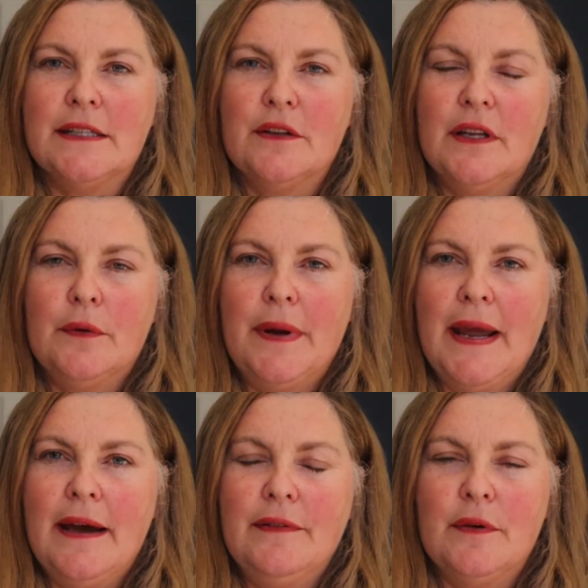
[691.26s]
so there we
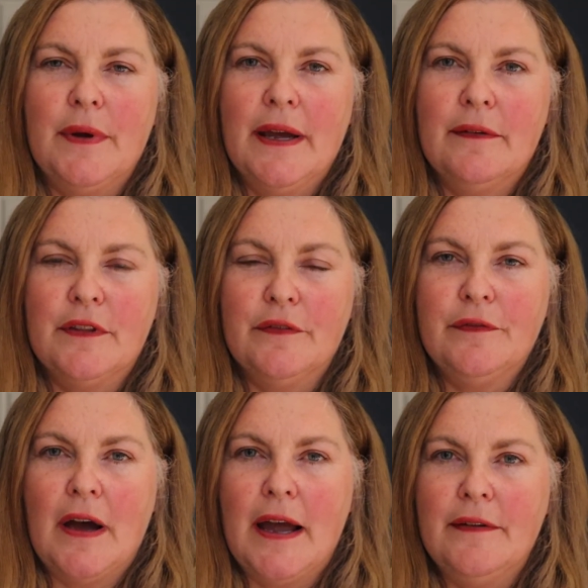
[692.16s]
have it. We have the
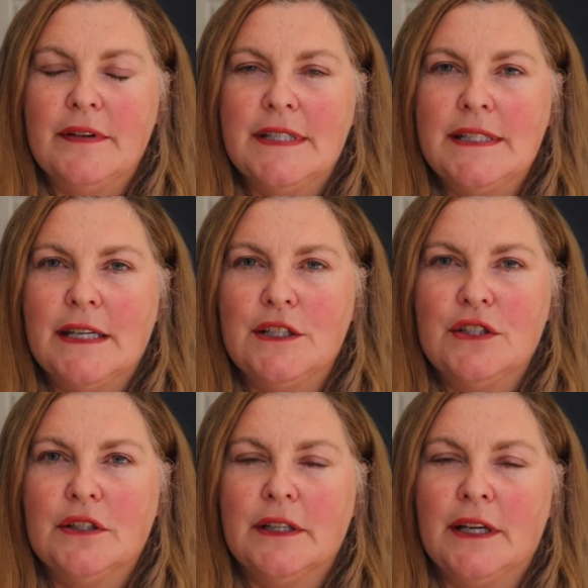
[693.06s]
5
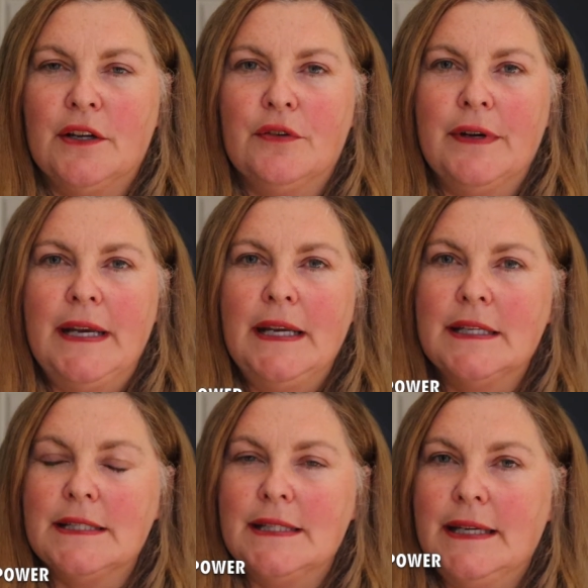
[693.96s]
essential
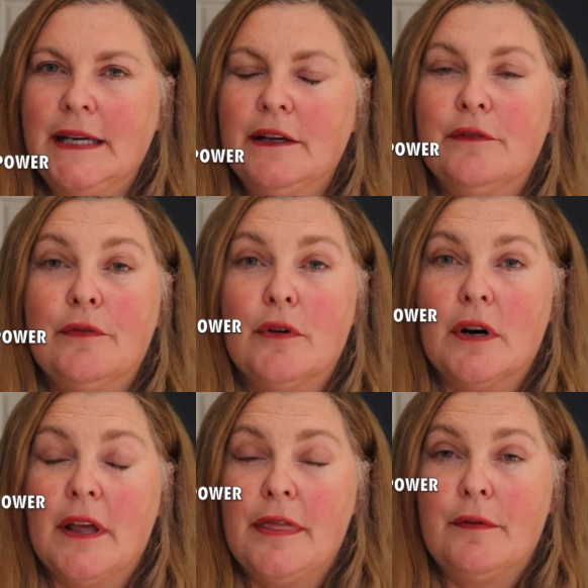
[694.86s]
ingredients needed for
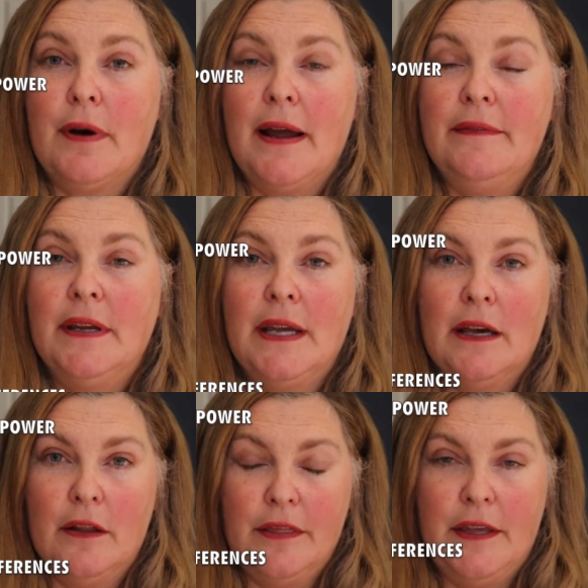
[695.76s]
a thriving,
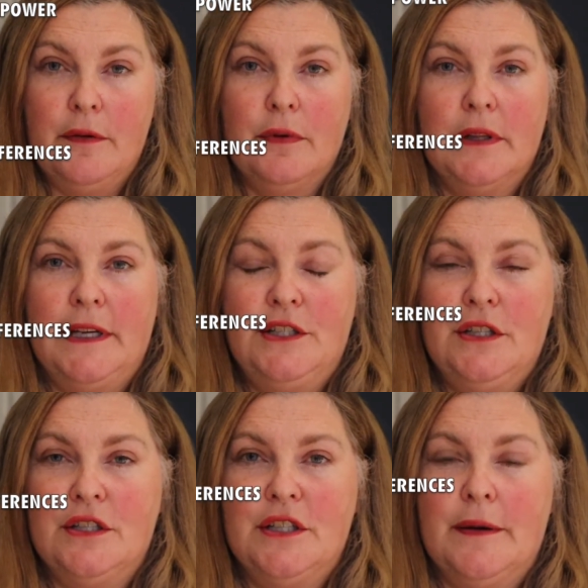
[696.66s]
healthy
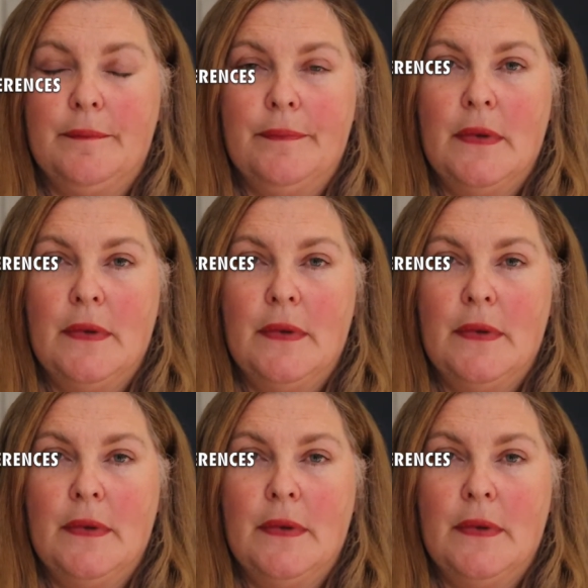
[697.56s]
relationship.